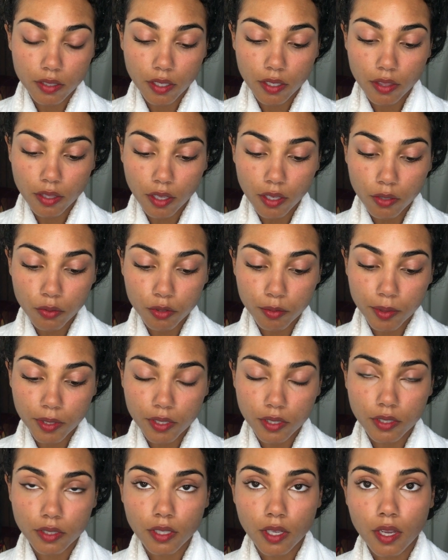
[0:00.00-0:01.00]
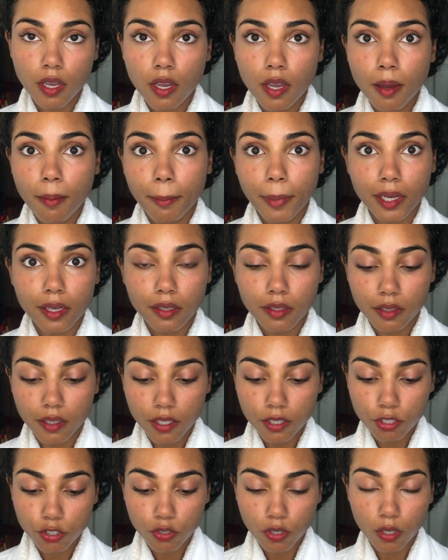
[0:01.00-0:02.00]
and I thought it was because my
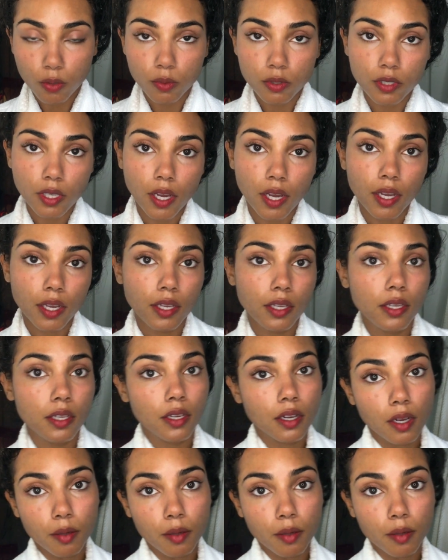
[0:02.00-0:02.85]
cholesterol was high.